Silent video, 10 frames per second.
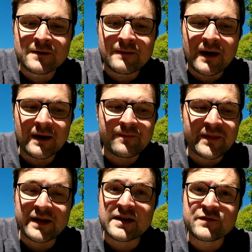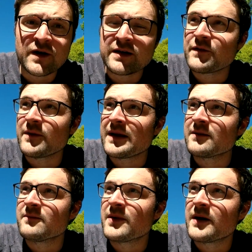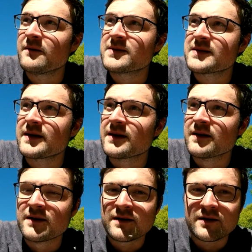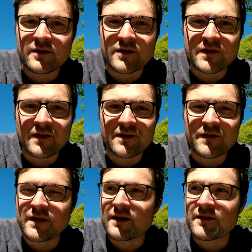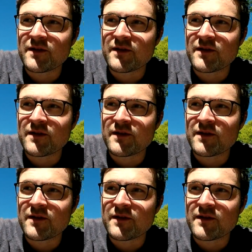And that's fine if you eat them, but obviously not so good if you don't.